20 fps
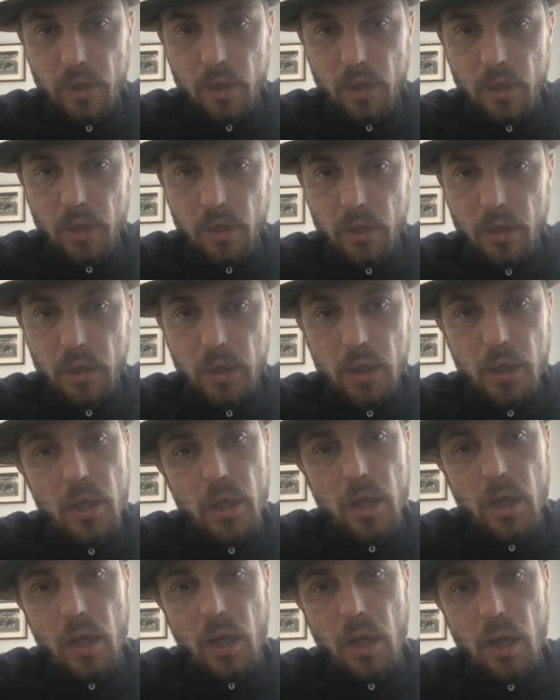on
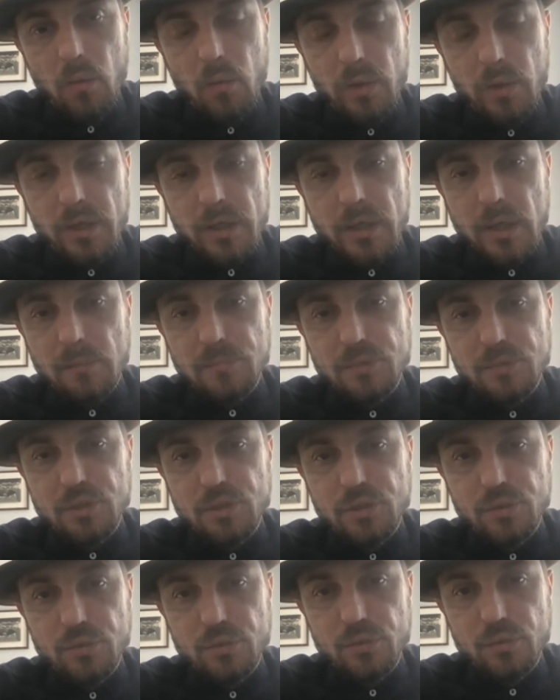when it comes
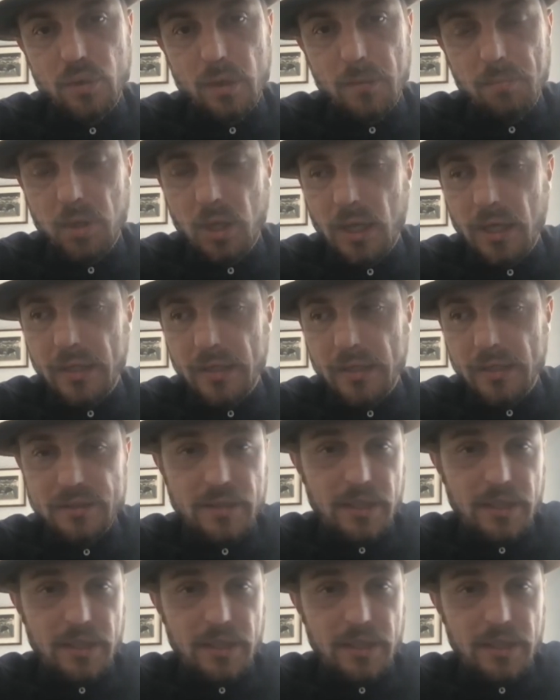to applying this